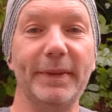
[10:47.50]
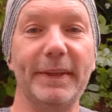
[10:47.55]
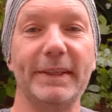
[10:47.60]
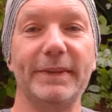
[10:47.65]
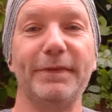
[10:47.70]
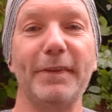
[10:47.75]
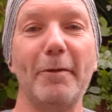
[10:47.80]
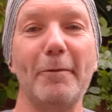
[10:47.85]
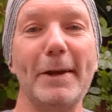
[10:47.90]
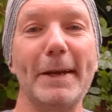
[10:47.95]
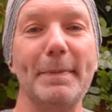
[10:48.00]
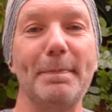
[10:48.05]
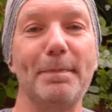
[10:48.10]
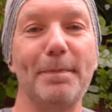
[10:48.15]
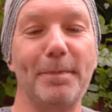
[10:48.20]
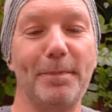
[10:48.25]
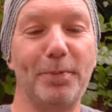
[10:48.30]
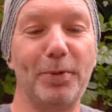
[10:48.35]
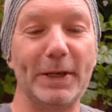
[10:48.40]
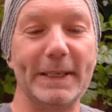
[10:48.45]
this very
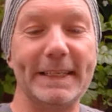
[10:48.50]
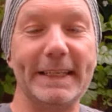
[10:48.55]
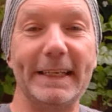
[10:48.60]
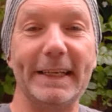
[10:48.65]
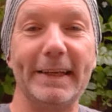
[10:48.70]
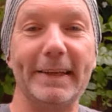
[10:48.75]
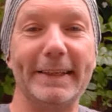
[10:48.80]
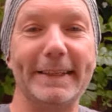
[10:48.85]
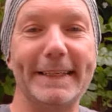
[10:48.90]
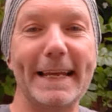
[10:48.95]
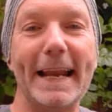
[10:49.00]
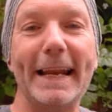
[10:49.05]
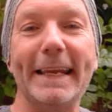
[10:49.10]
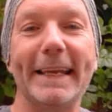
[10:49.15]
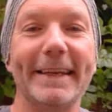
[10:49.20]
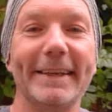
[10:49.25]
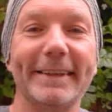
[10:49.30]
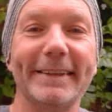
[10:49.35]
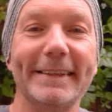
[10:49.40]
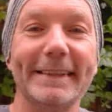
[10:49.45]
pretty,
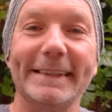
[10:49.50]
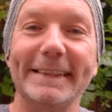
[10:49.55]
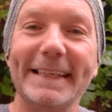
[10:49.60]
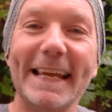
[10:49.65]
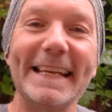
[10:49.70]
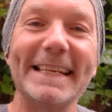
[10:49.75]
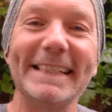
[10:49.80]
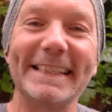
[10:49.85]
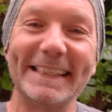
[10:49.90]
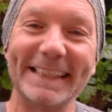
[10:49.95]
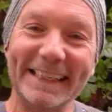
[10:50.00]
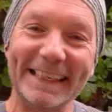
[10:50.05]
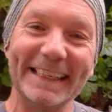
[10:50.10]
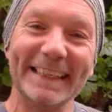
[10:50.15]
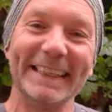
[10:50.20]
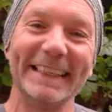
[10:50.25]
delicate, dainty